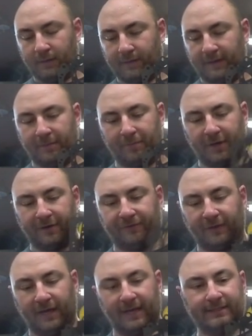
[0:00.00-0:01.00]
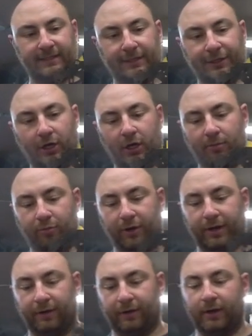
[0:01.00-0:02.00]
the butterflies and the
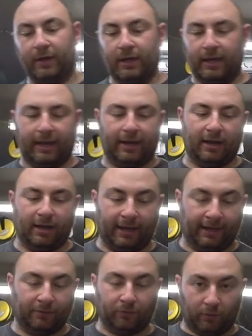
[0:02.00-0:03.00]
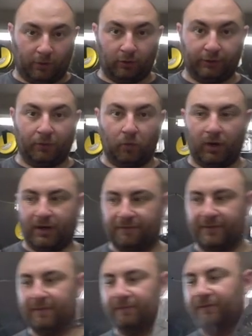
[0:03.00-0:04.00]
carburetor, and only one of
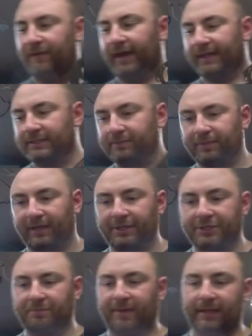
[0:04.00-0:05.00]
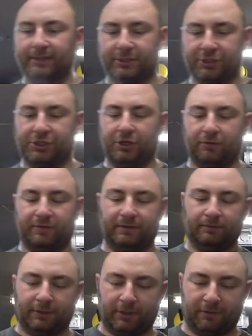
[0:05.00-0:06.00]
them fits. But I just meant to show
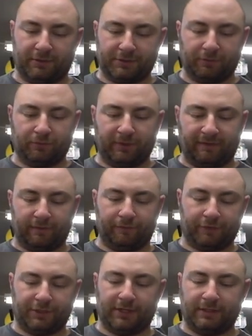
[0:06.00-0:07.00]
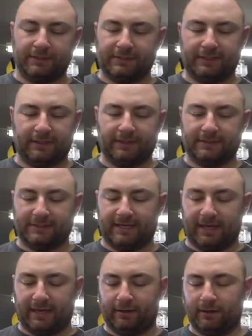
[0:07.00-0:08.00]
that, you know, there's a level of redundancy in this
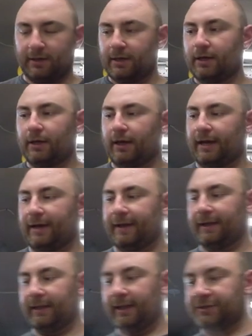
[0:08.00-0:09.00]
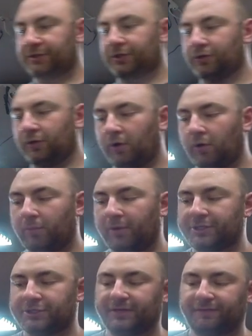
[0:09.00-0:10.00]
kit and allows you to do a whole
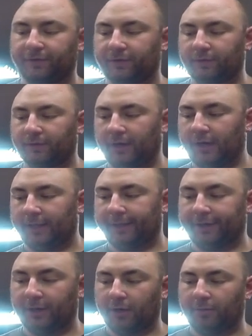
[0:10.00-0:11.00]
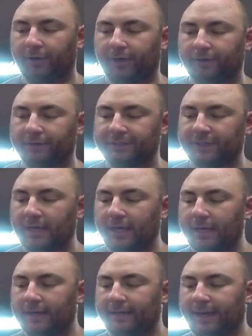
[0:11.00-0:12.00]
bunch of different Holley carburetors.
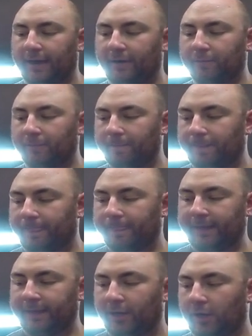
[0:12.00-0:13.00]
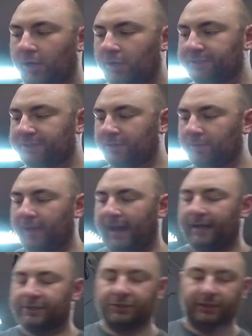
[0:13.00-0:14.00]
Now, it also
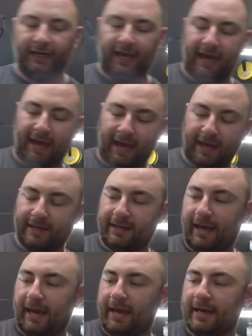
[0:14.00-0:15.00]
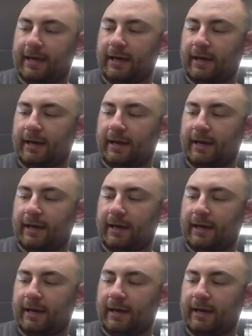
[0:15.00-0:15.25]
actually had a